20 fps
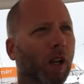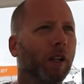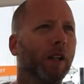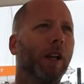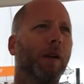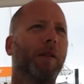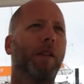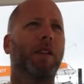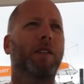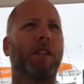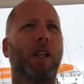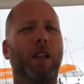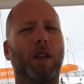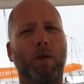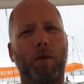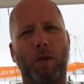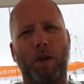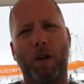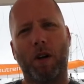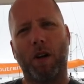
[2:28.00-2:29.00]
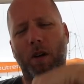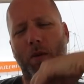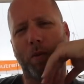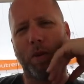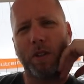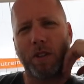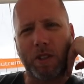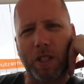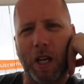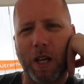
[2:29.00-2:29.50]
Yeah, they say the uh,
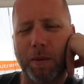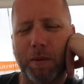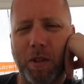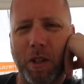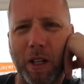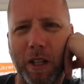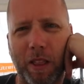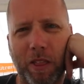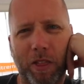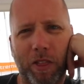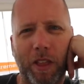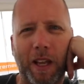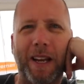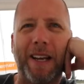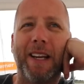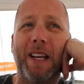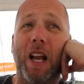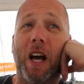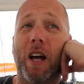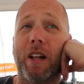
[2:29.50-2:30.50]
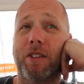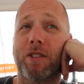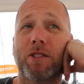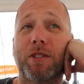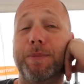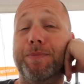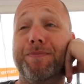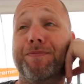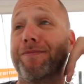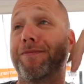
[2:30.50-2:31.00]
winds got up to like 80
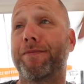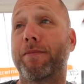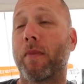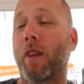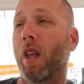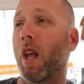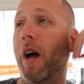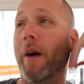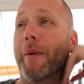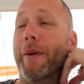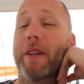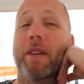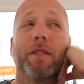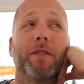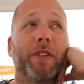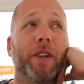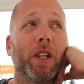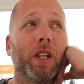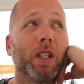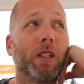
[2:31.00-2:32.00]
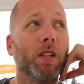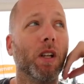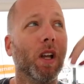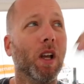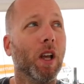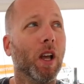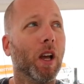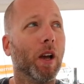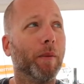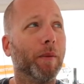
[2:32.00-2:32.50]
knots. We didn't feel it.
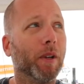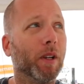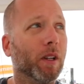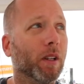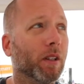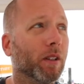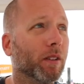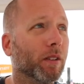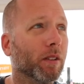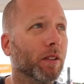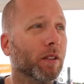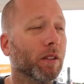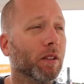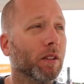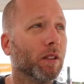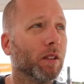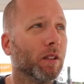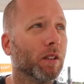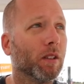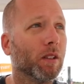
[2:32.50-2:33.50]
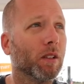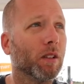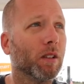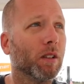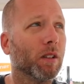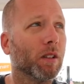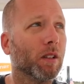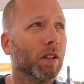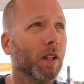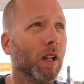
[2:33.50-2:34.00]
I mean,
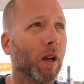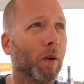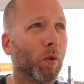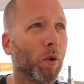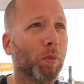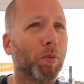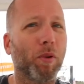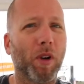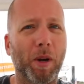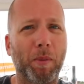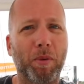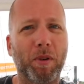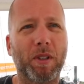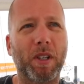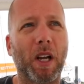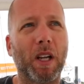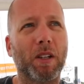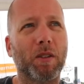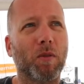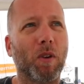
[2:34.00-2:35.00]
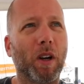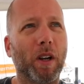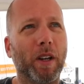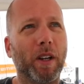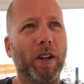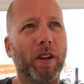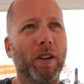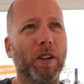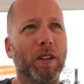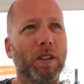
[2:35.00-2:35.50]
we're pretty protected right
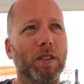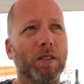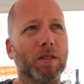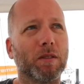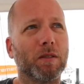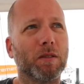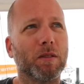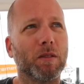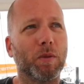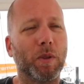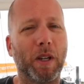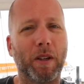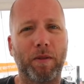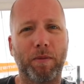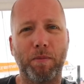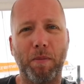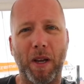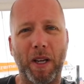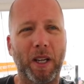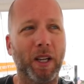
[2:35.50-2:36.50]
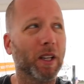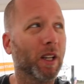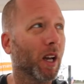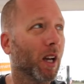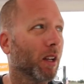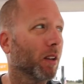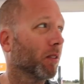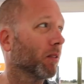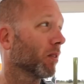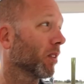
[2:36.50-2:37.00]
here. We have mega
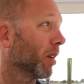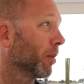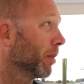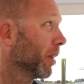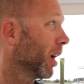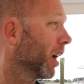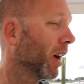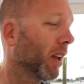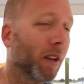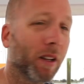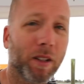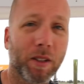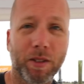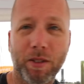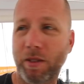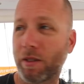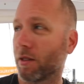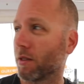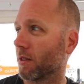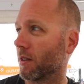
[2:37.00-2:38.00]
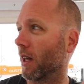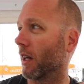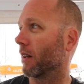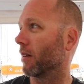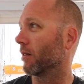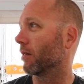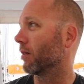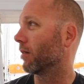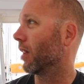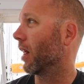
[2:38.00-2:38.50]
yacht right behind us, that,
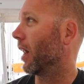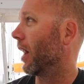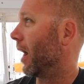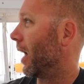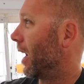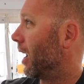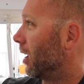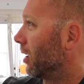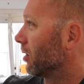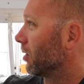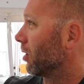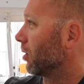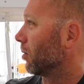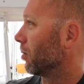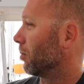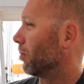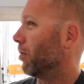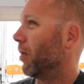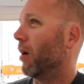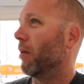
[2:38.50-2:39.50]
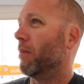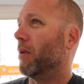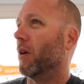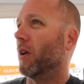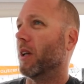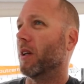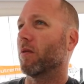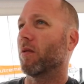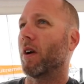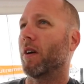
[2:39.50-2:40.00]
and a house or a
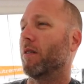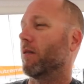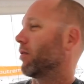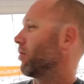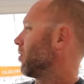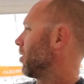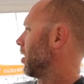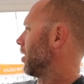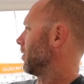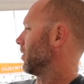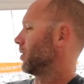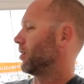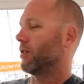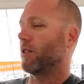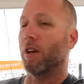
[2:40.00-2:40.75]
building right in front of us.